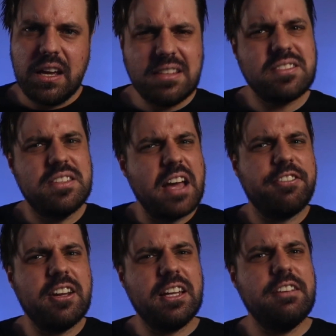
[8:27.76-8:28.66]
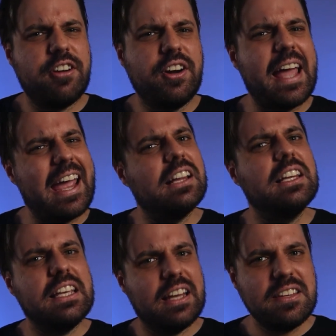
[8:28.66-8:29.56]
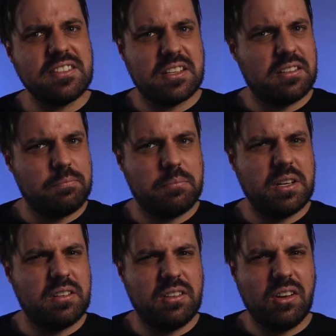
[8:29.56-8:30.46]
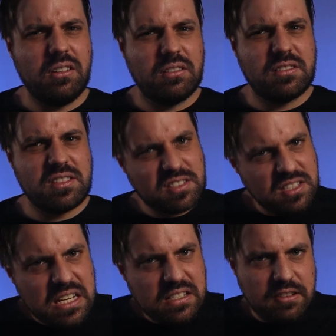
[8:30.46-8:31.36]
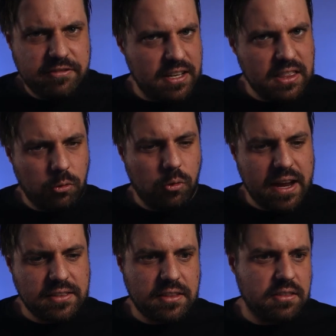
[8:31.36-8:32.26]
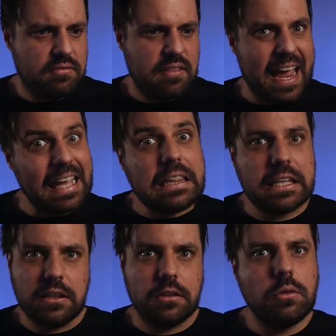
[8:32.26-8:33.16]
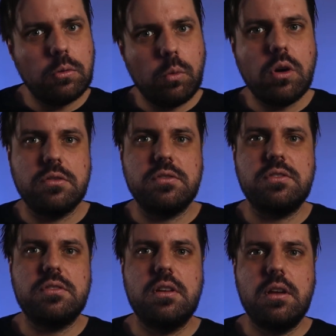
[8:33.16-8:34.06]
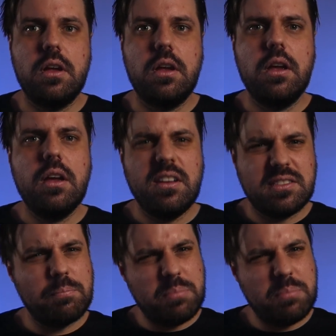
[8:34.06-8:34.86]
It's definitely very alien-esque, but not distinctive in the way that Alien was. It's a